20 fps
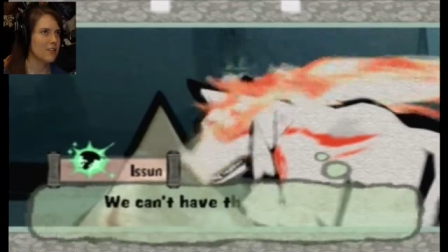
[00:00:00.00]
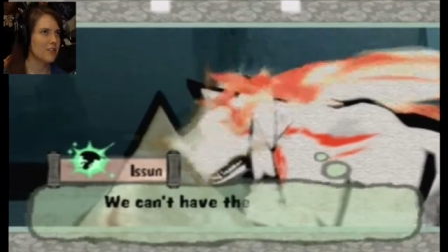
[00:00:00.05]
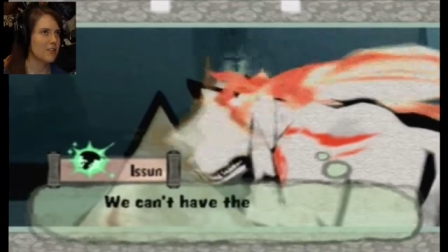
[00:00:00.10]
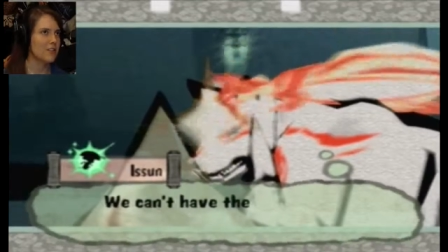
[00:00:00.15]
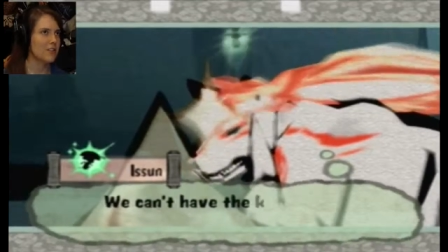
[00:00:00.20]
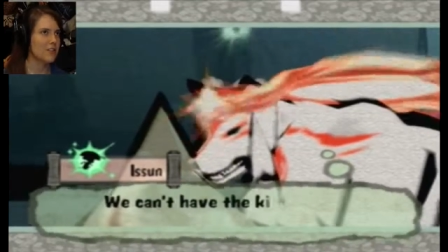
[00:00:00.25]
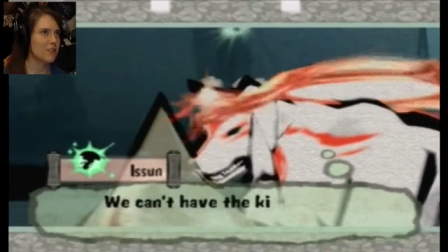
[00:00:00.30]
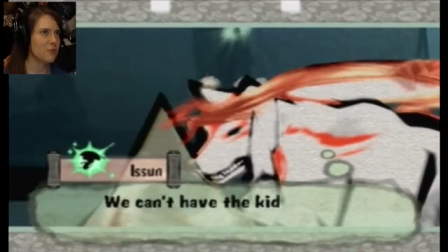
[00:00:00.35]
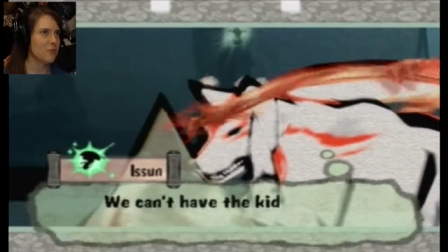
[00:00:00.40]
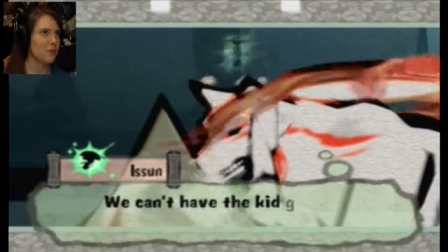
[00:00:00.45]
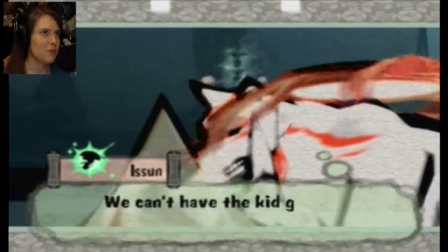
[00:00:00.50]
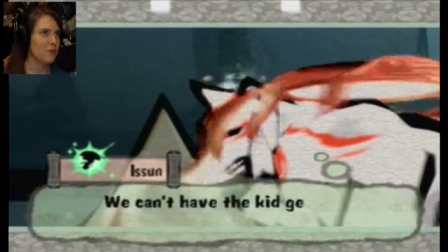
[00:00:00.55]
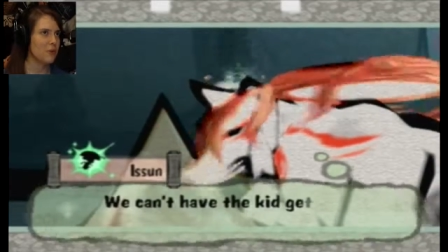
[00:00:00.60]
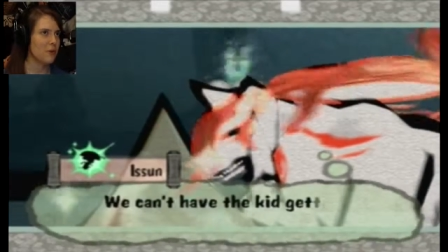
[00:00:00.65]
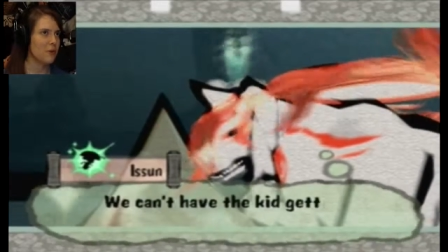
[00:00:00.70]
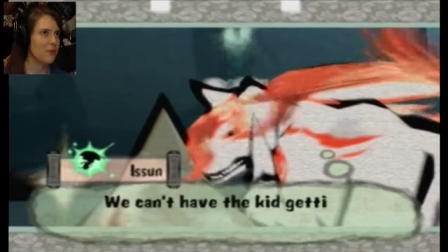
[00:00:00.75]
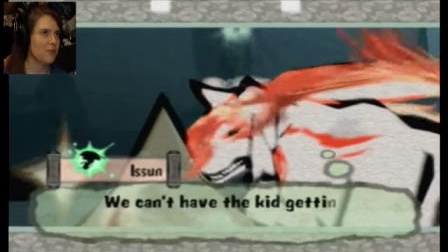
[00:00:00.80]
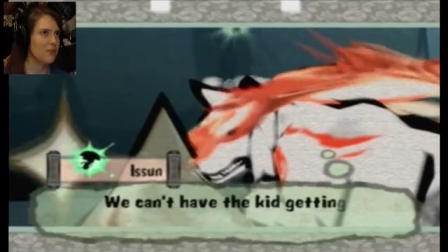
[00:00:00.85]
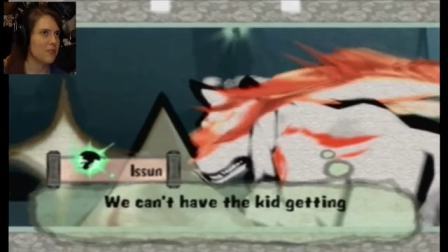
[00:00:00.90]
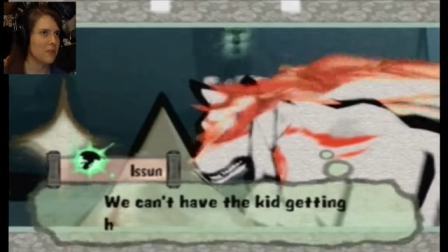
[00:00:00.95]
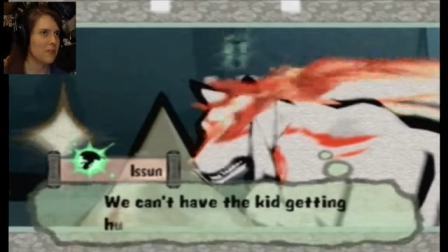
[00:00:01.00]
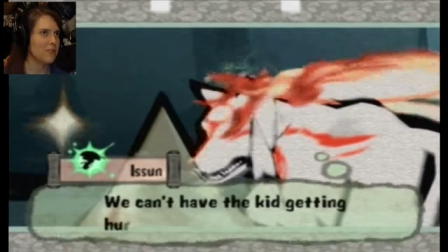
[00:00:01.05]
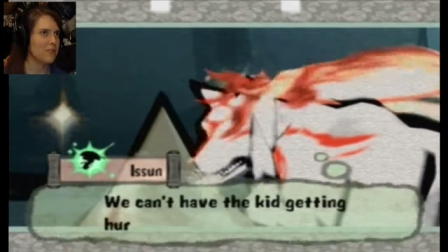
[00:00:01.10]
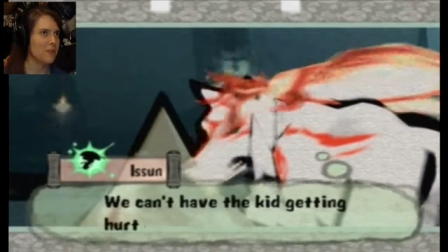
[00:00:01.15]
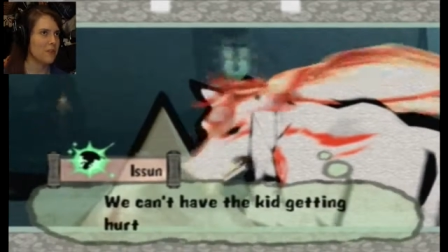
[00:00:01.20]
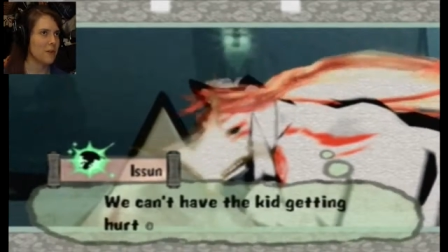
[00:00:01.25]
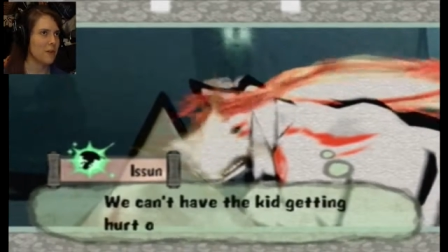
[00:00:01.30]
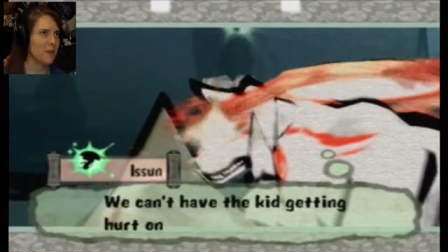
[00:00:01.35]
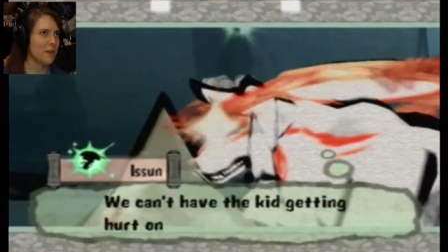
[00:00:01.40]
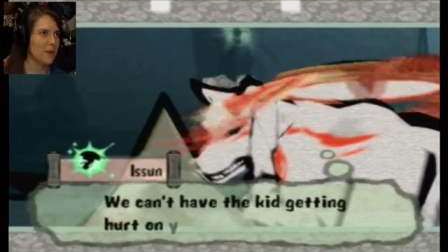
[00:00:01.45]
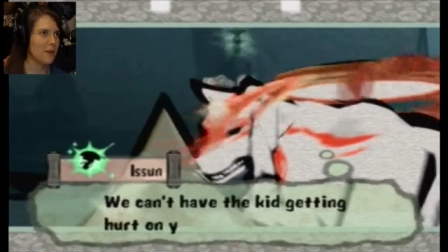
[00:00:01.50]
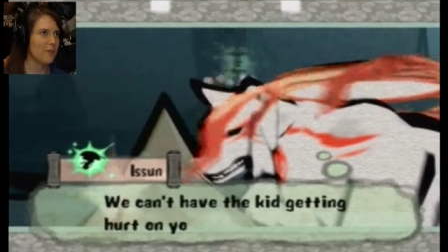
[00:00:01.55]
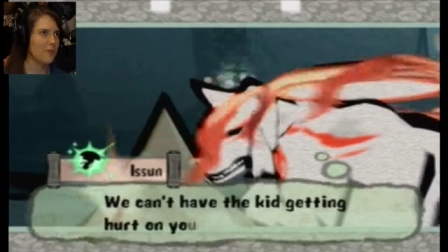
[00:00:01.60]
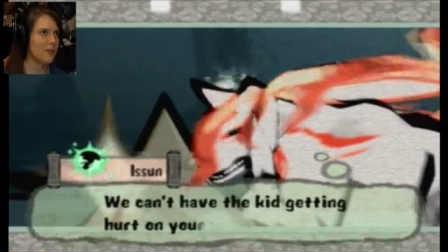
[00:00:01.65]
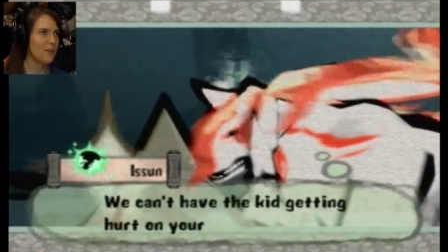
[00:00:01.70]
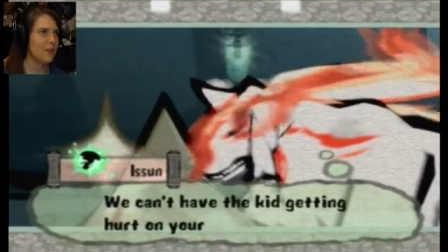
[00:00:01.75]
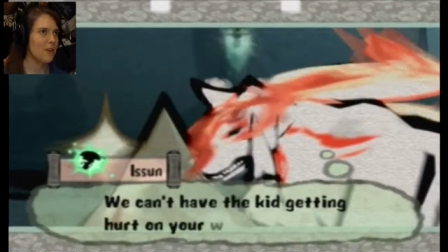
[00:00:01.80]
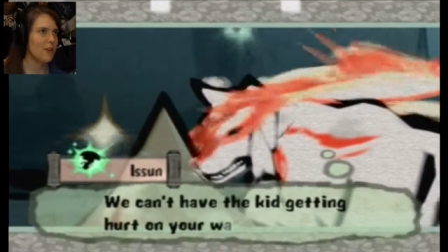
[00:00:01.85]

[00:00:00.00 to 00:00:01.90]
like stuck to our nose, it's not even in our mouth.